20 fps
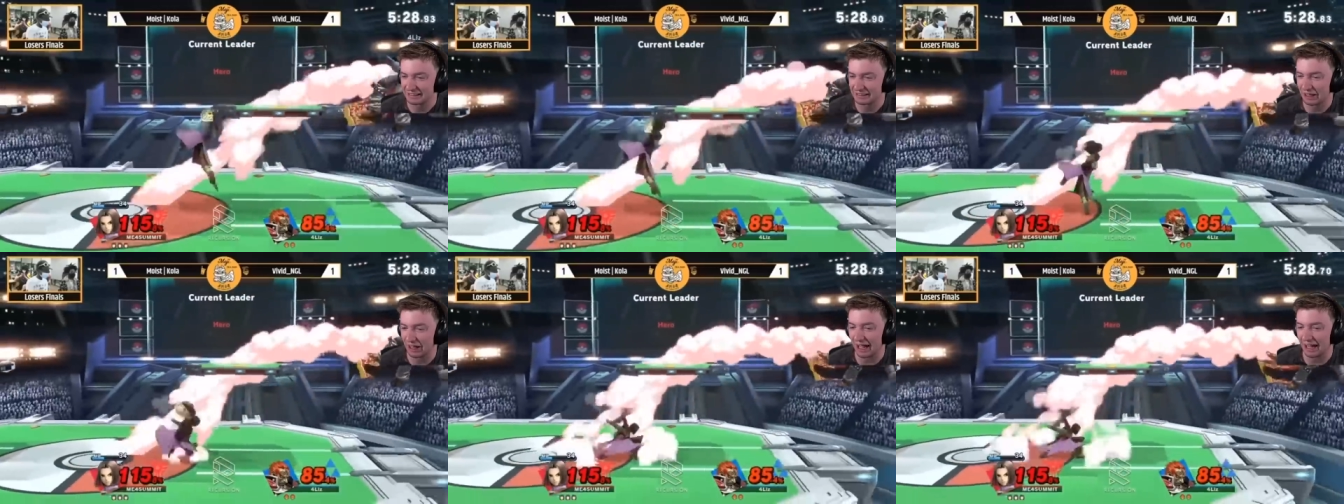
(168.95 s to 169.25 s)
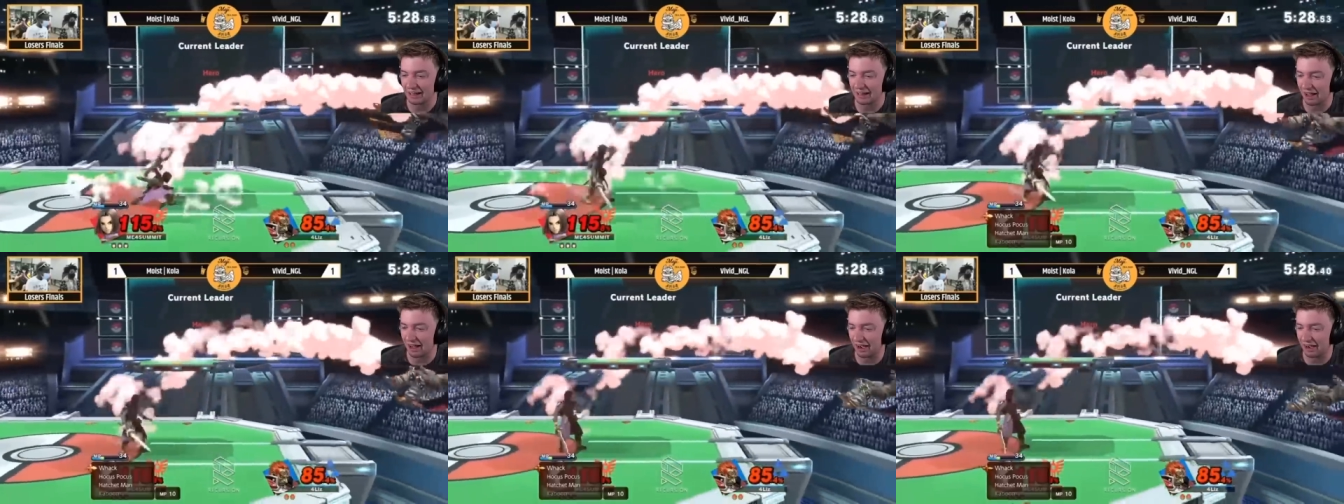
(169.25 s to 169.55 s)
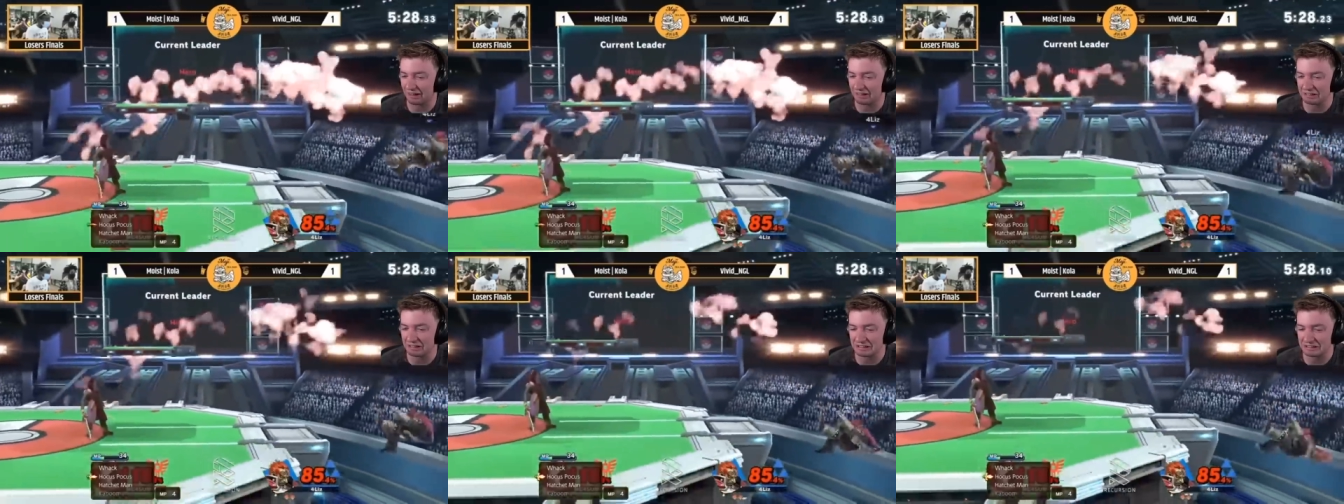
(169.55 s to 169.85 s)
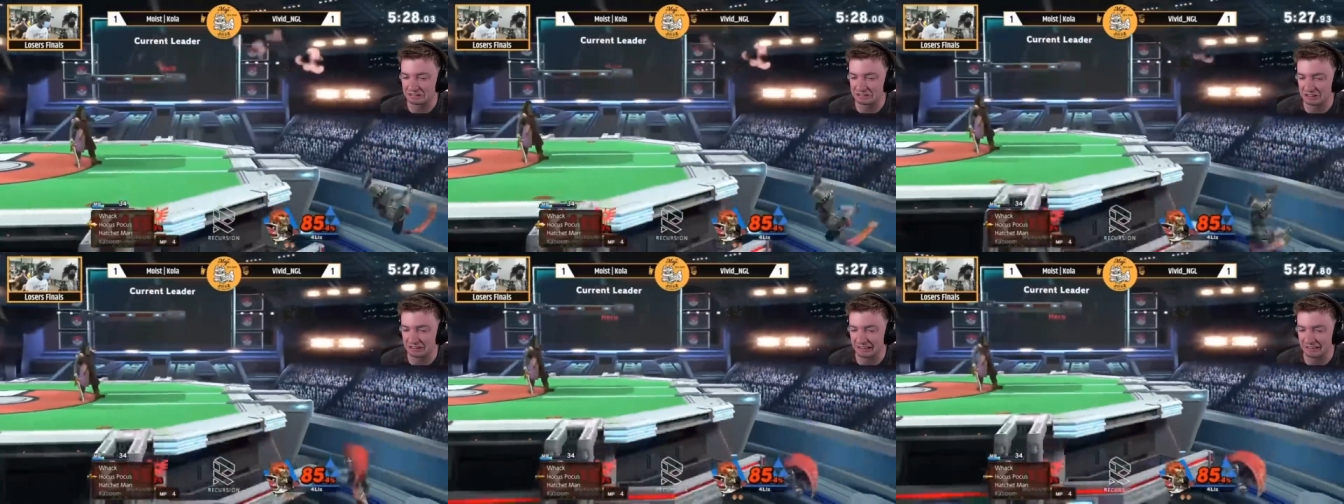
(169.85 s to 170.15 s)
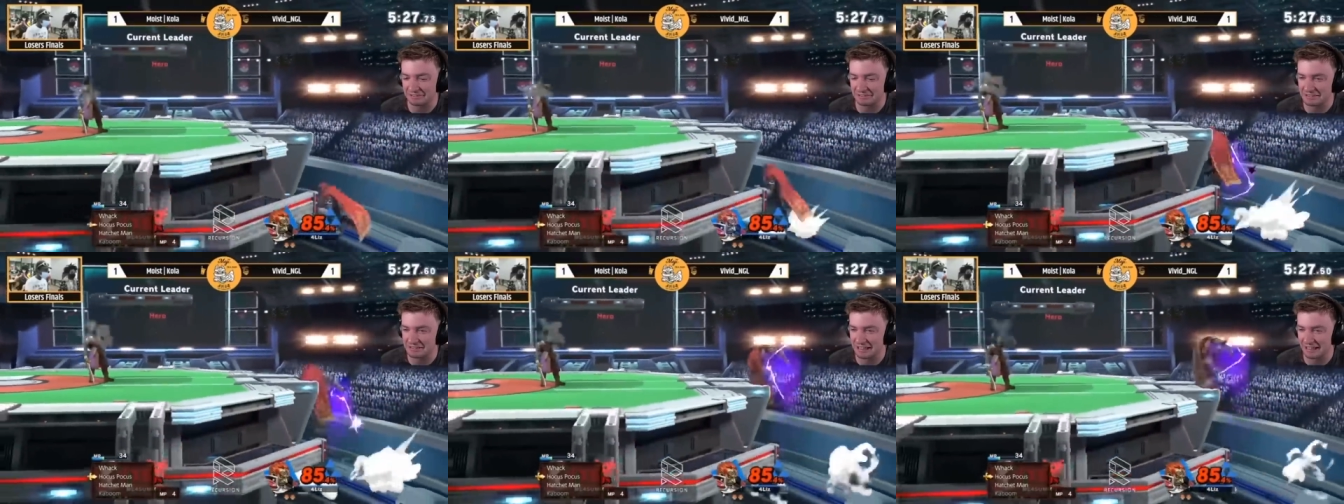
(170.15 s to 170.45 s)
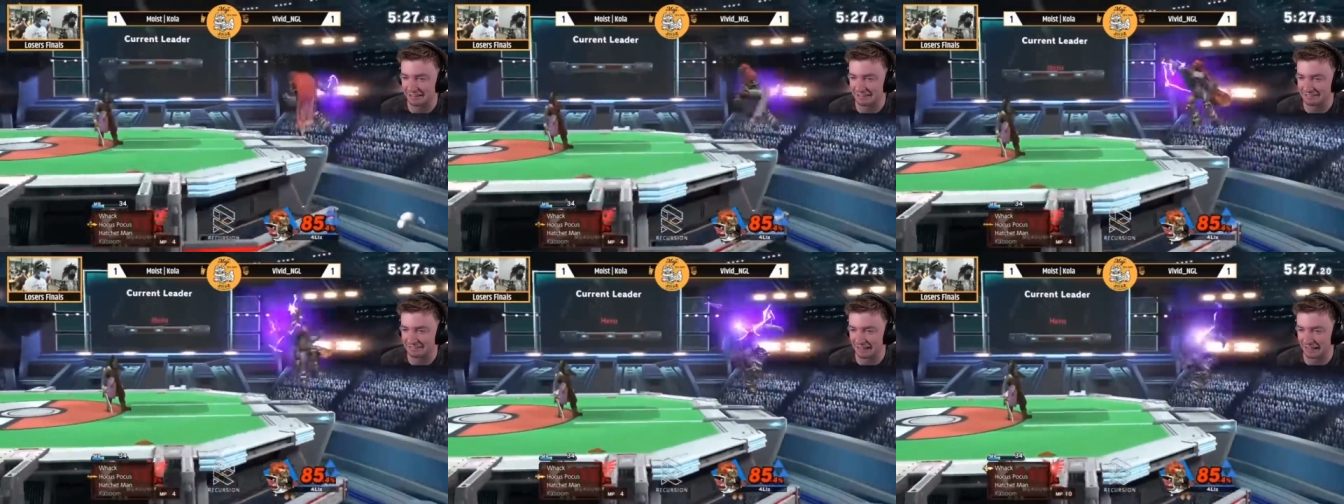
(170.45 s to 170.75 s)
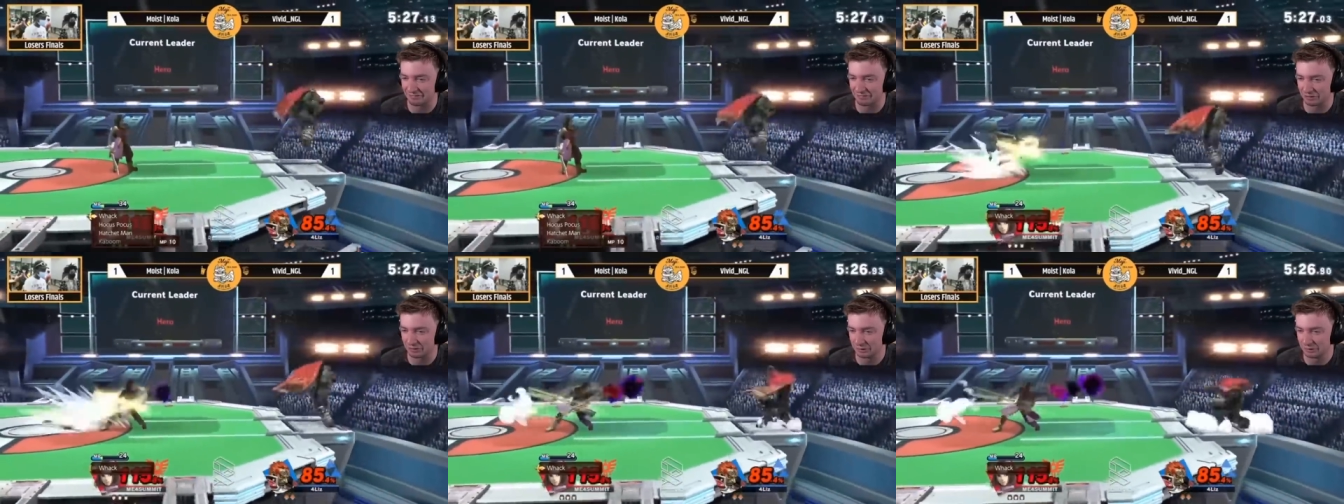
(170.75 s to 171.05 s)
That RNG oh, is oh, next
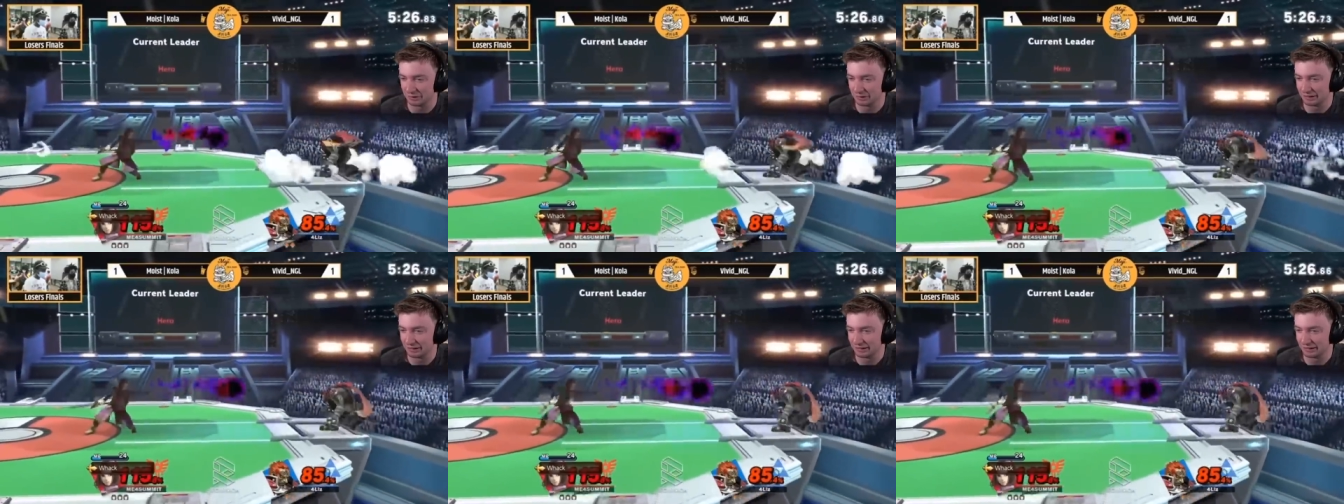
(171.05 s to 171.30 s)
level.